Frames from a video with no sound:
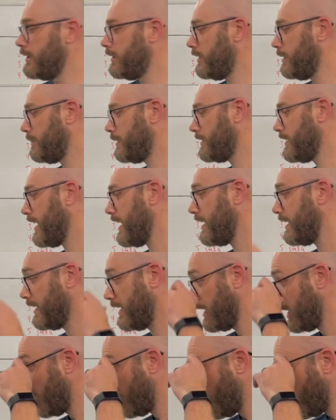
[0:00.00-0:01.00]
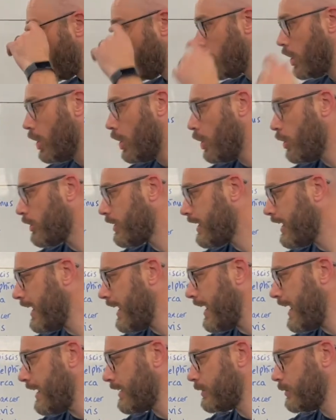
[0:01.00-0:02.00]
Number 10,
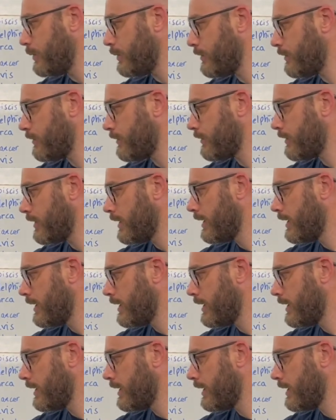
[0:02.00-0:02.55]
oceanus.